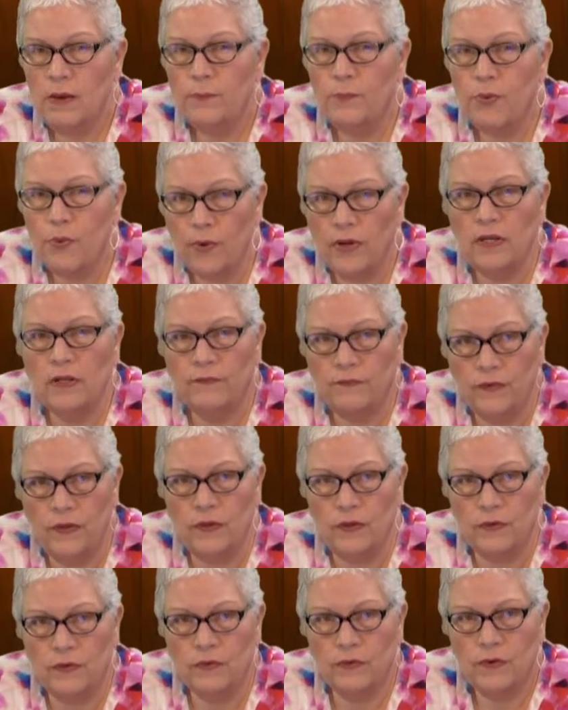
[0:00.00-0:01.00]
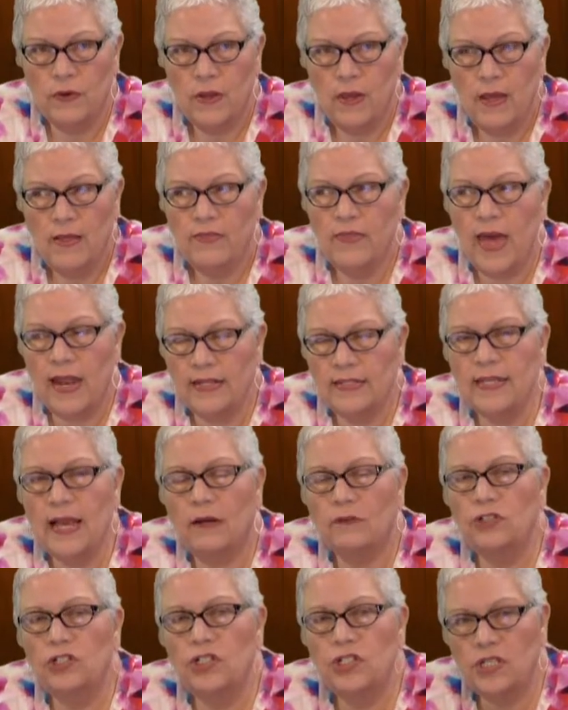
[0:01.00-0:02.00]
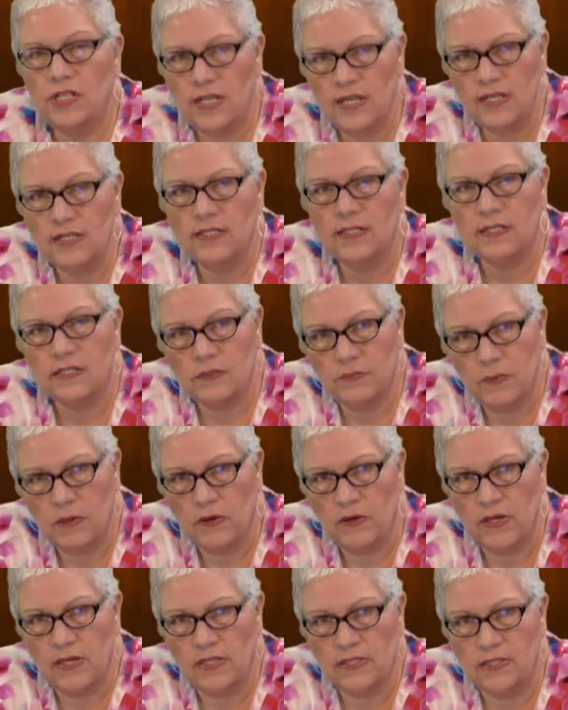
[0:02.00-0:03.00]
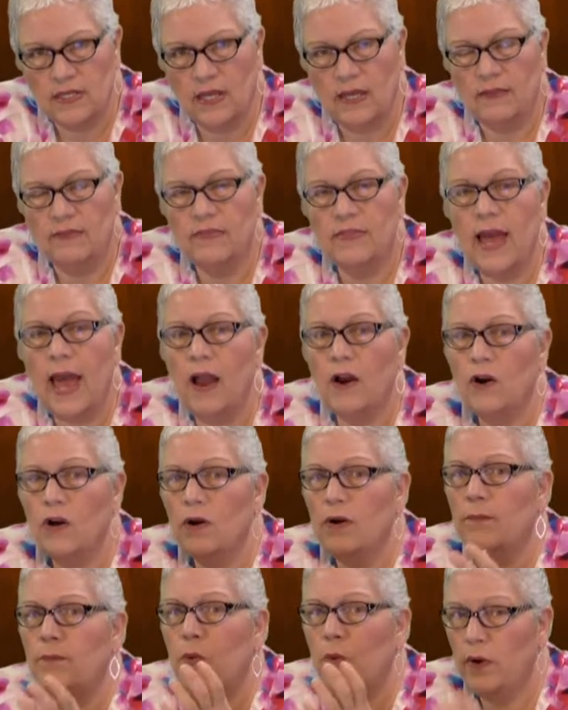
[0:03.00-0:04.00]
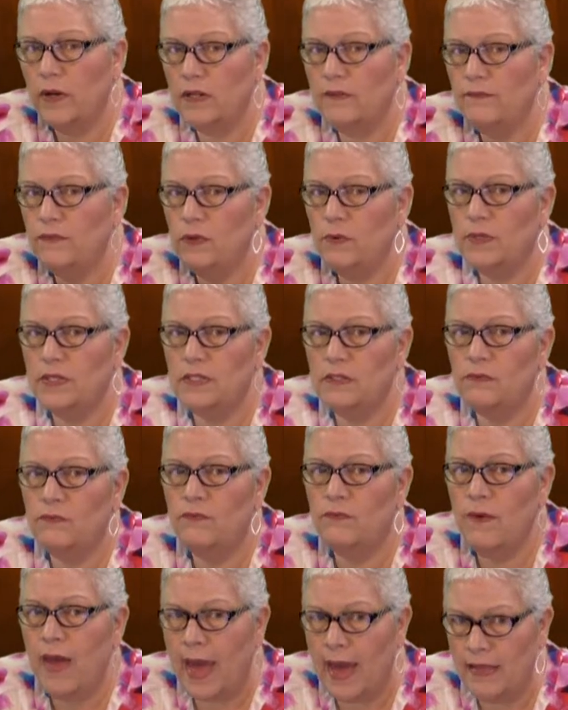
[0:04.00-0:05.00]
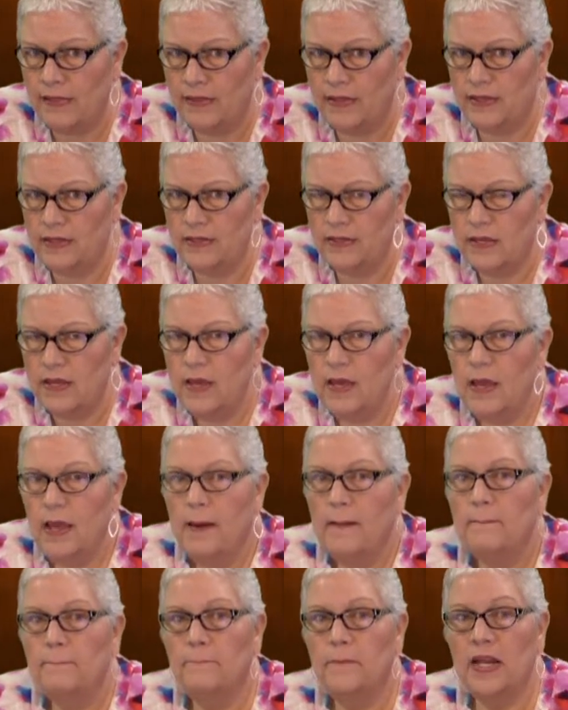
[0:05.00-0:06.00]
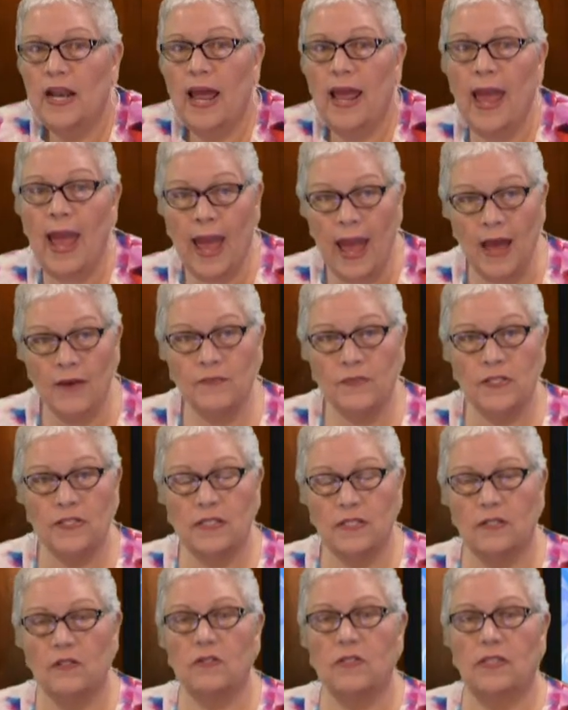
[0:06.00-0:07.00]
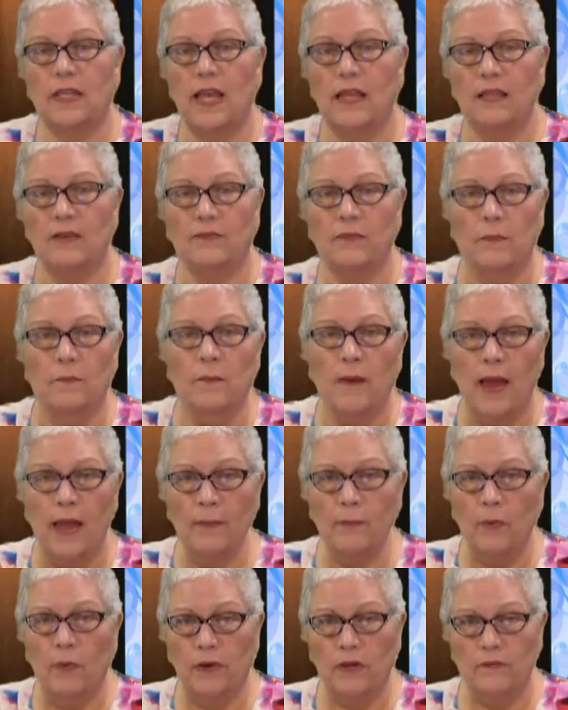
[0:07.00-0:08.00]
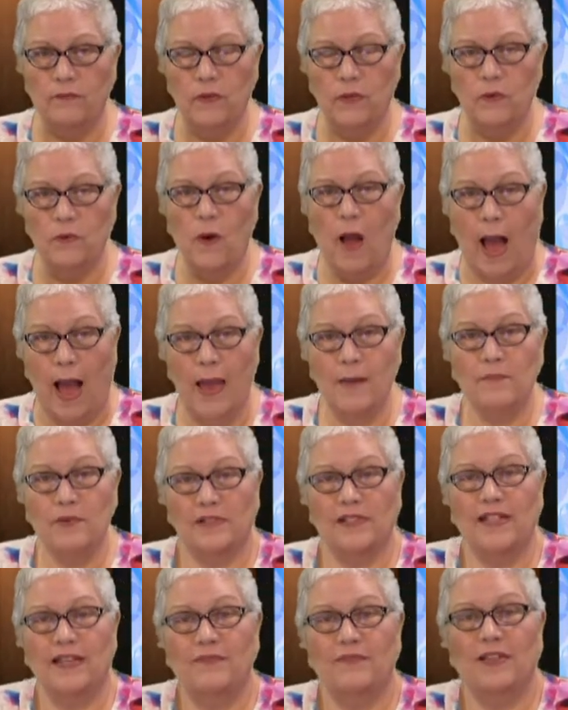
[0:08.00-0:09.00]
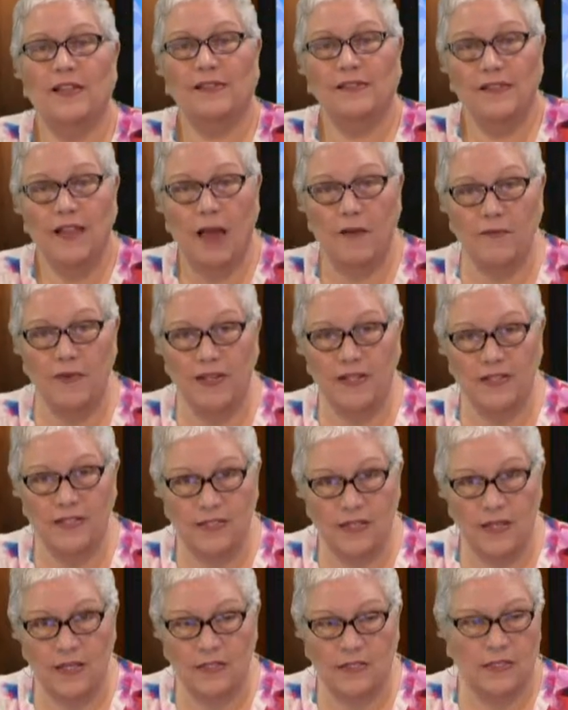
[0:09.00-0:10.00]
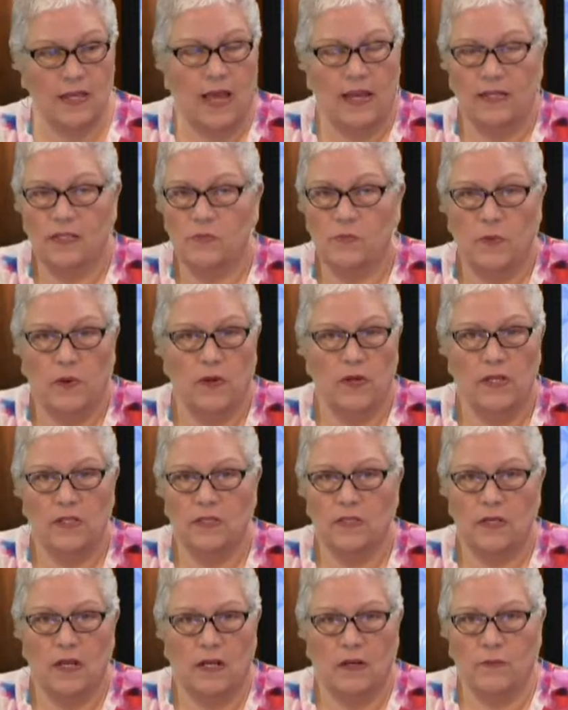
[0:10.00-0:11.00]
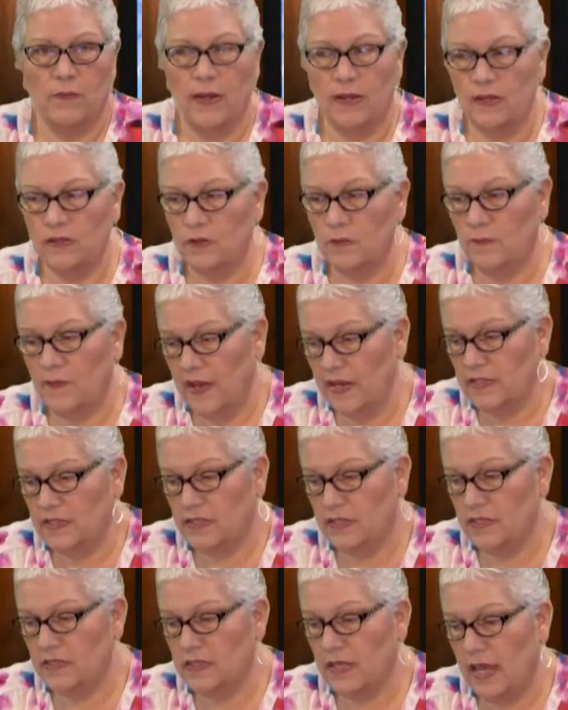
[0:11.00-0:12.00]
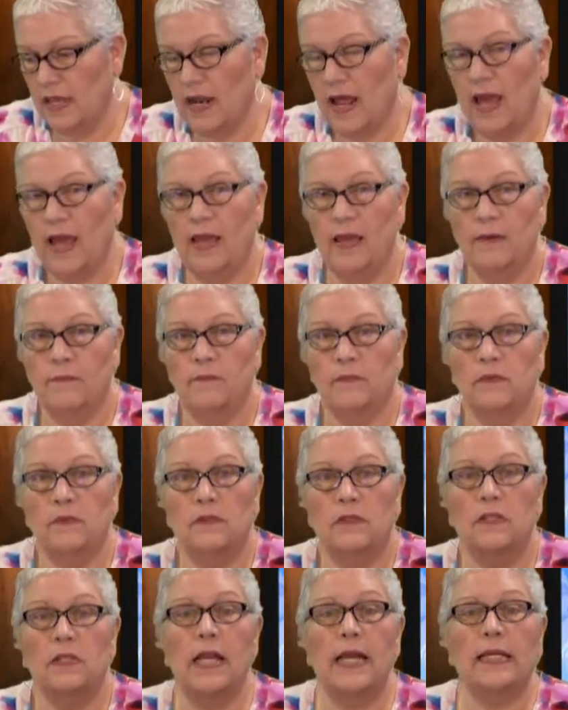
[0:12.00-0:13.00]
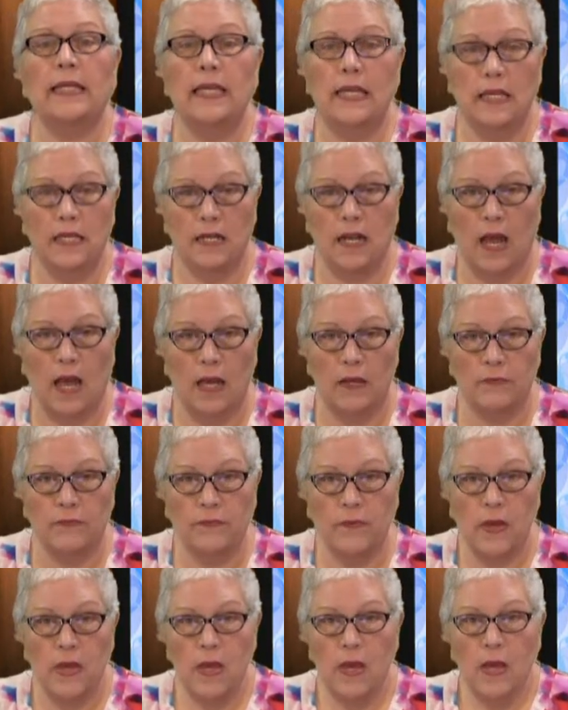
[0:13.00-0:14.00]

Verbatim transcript: point of view. That is how she is experiencing. That her point of view is valid. But I have to still say that from my point of view, I believe that love exists. I experience it on a regular basis, and I am lucky enough